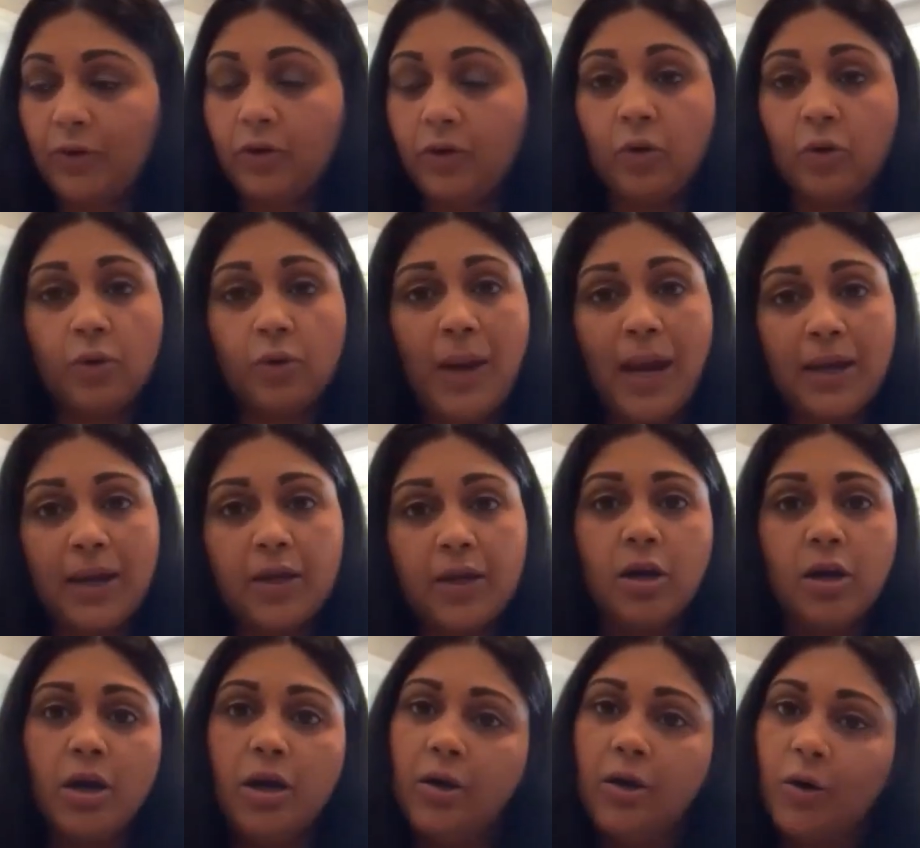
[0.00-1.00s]
your
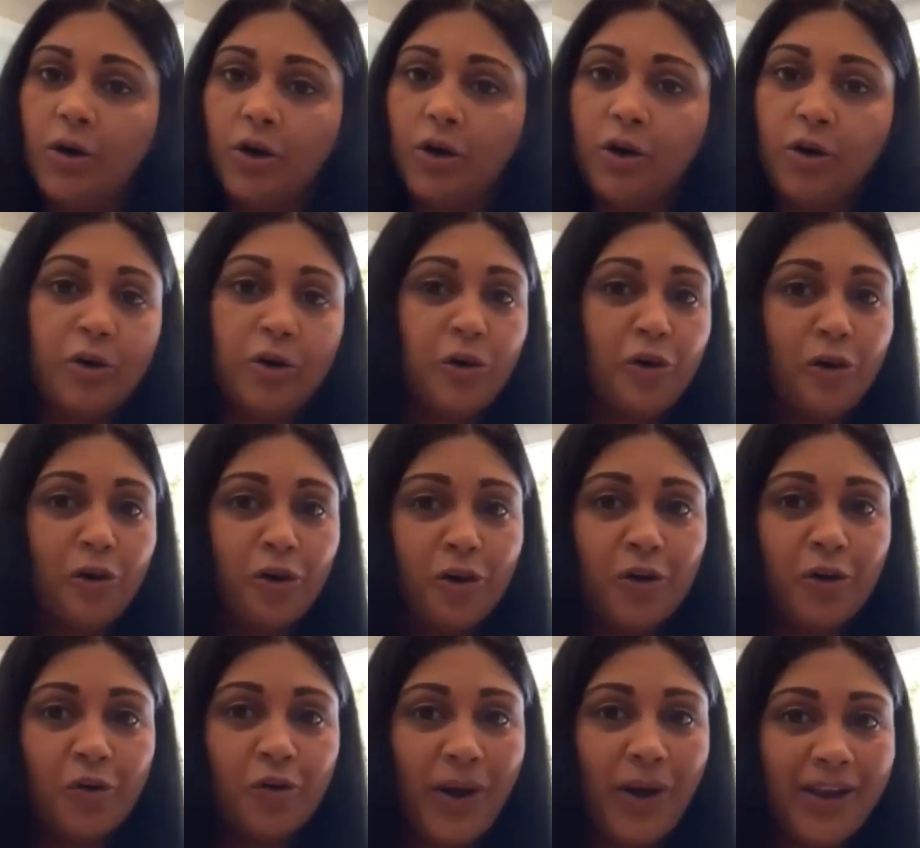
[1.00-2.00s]
backyard or your
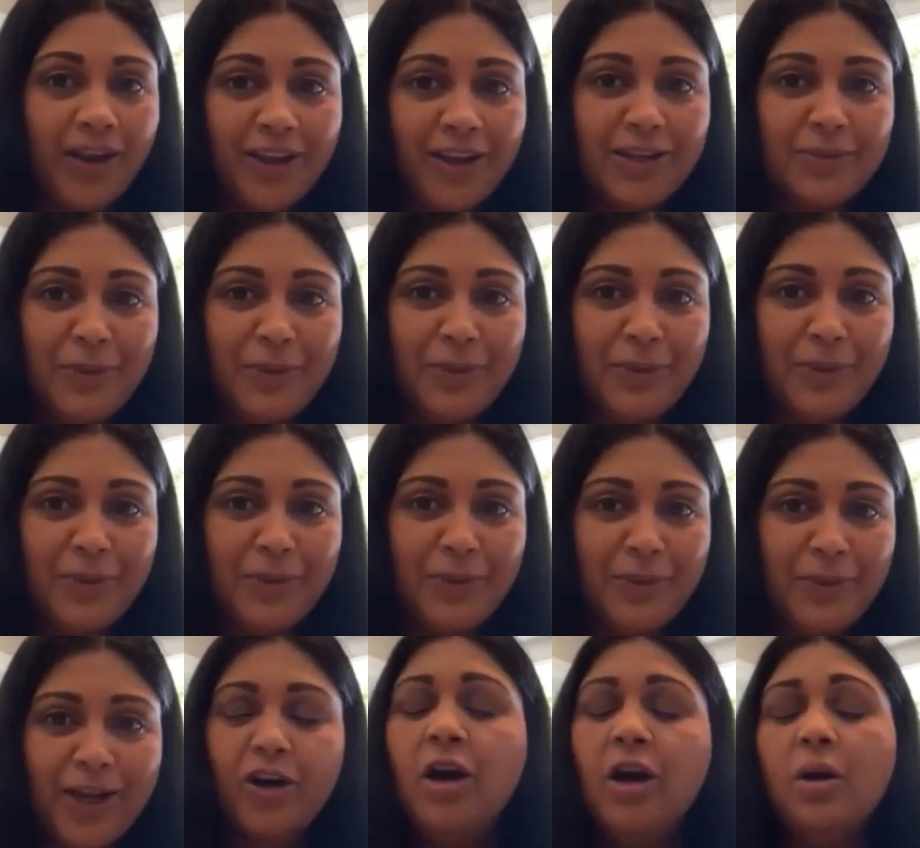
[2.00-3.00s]
grandkids'
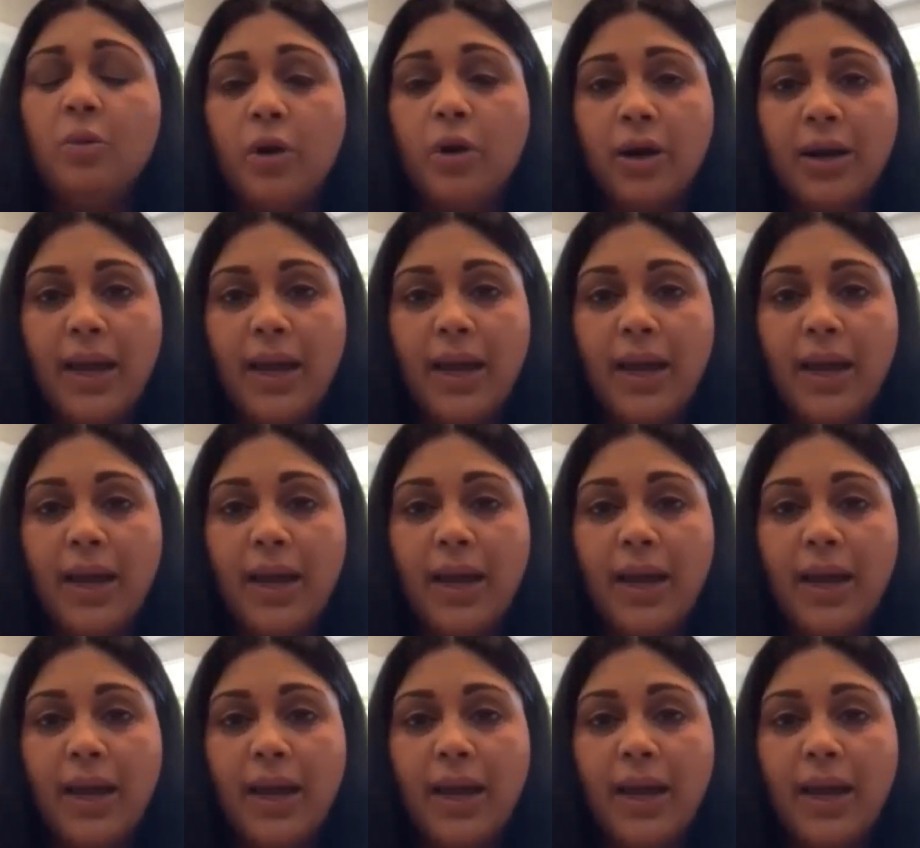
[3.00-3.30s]
backyard,